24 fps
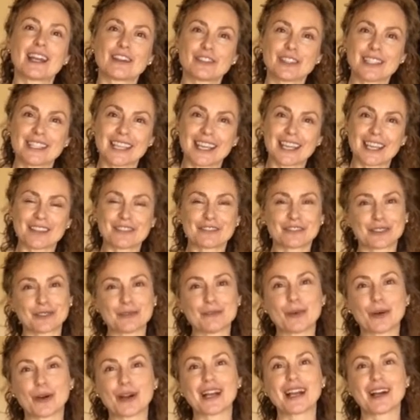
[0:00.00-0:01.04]
every day for
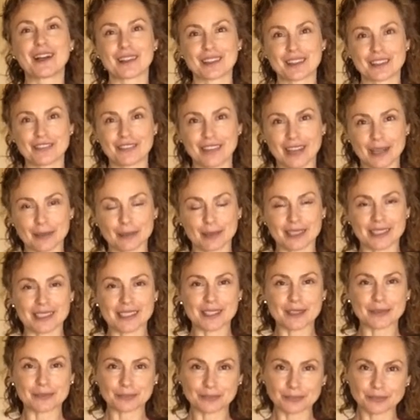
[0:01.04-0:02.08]
more health and
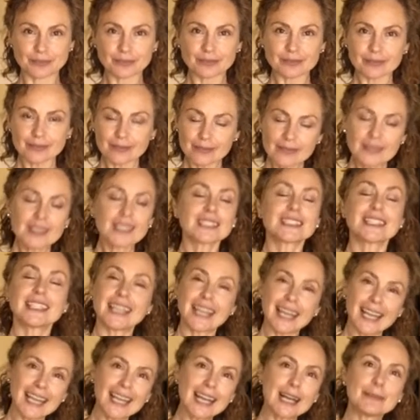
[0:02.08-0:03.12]
vibrance.
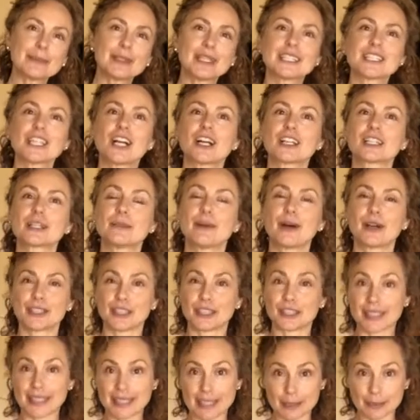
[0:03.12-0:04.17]
Today, I'm going to talk about
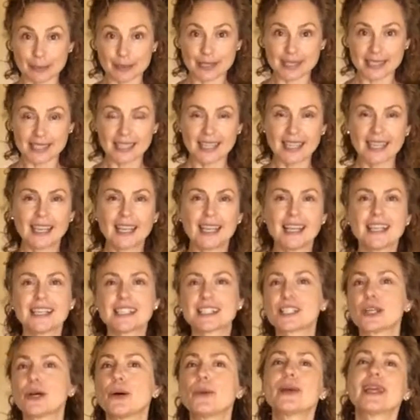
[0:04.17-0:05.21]
your hips.
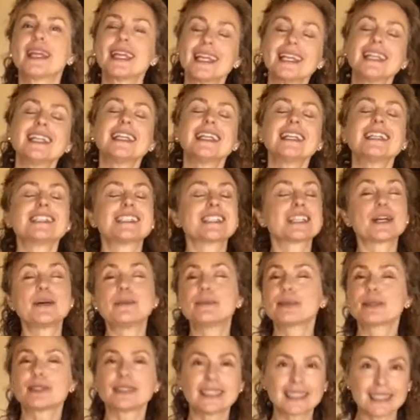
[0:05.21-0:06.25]
So it is
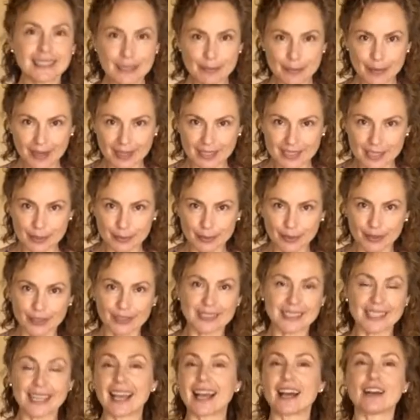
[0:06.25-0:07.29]
completely possible
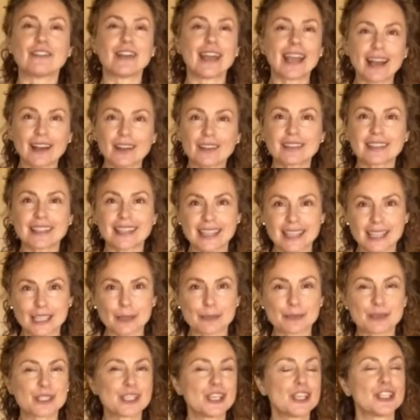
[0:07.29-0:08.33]
to have healthy
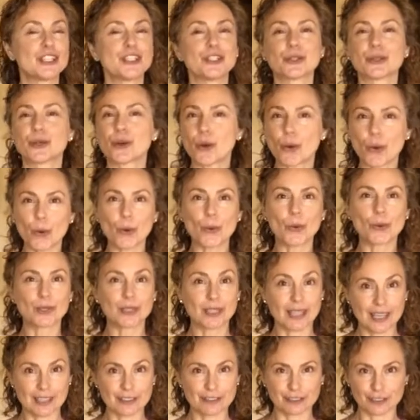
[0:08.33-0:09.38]
hips your whole
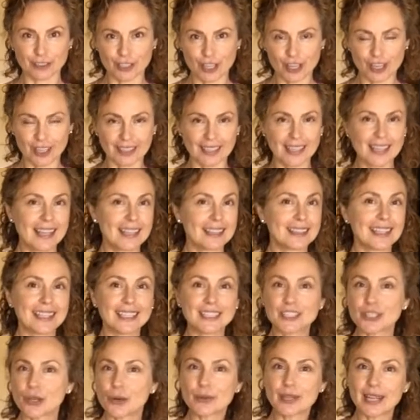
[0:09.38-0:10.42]
life long. They
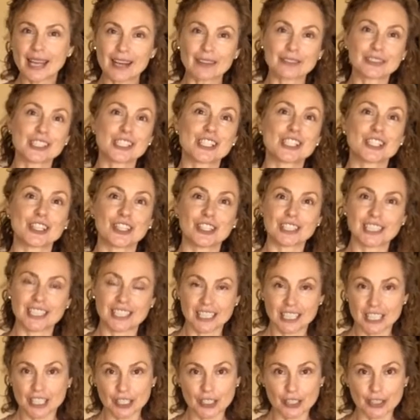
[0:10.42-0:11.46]
don't have to start
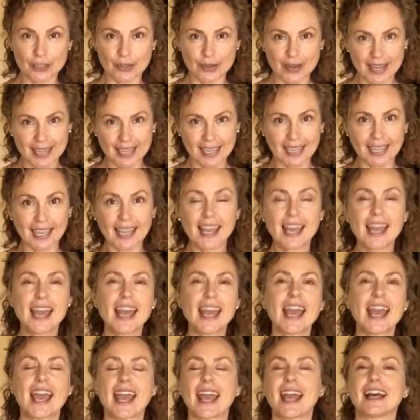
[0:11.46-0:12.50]
deteriorating.
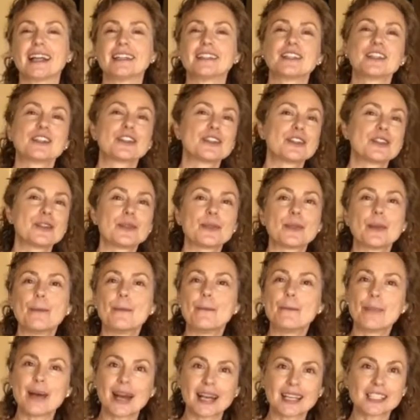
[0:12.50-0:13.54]
And the
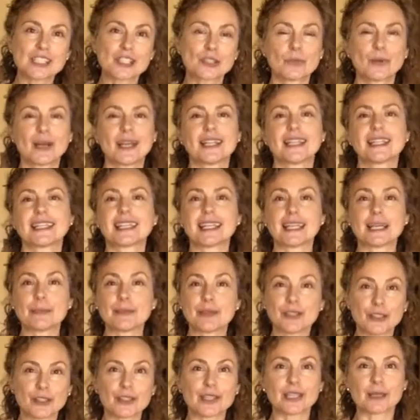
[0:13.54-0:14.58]
best way to
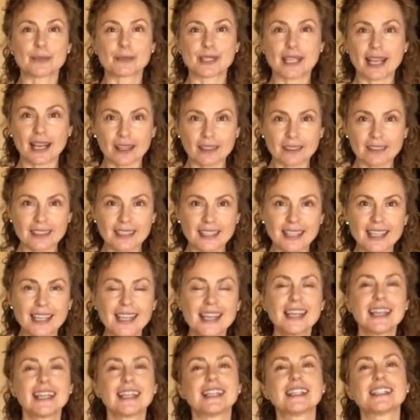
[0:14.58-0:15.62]
keep your hips healthy
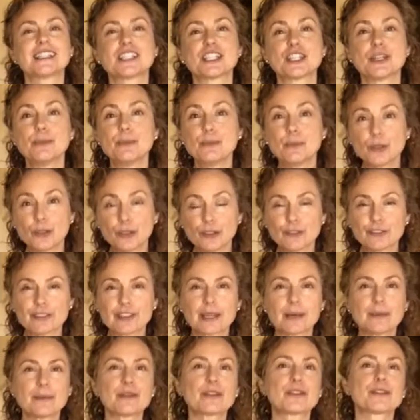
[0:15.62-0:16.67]
is to move
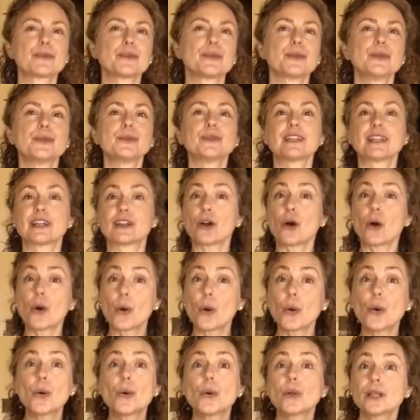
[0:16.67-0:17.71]
them through their
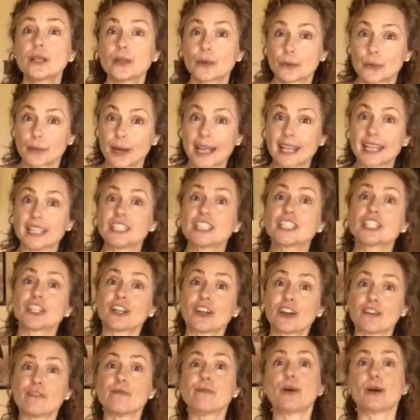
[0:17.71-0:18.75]
whole range
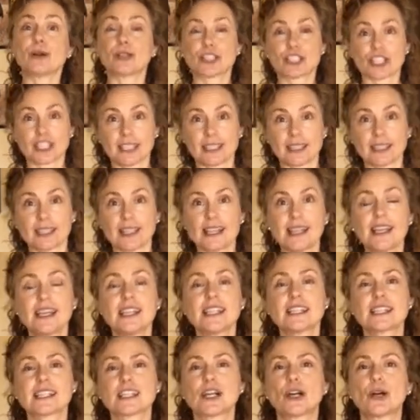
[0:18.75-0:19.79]
of motion.
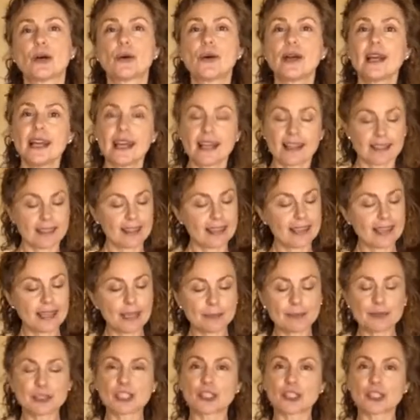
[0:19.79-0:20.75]
So the hip